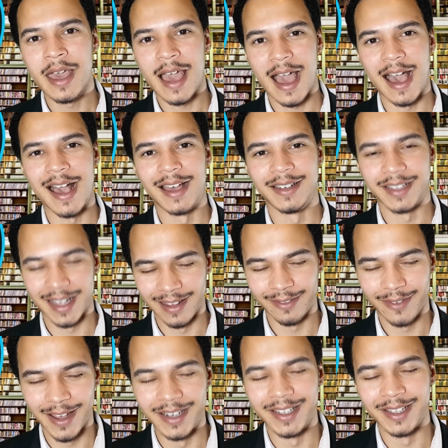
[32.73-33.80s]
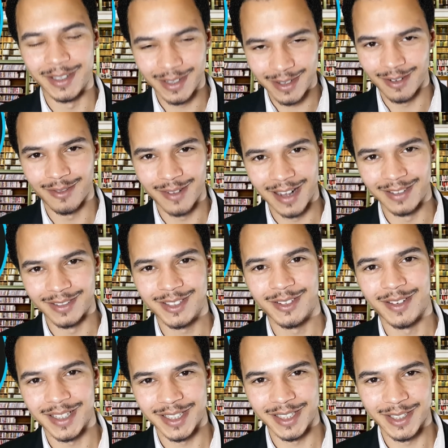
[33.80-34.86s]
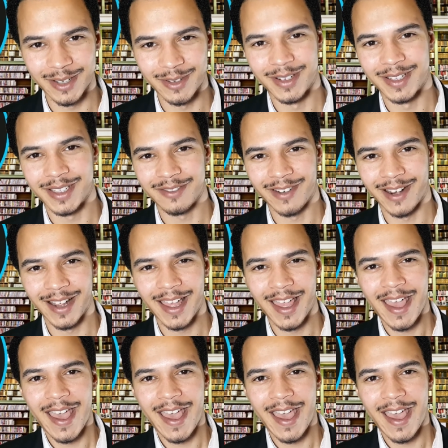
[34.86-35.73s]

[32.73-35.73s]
and yeah, I finally got round to actually doing this, right?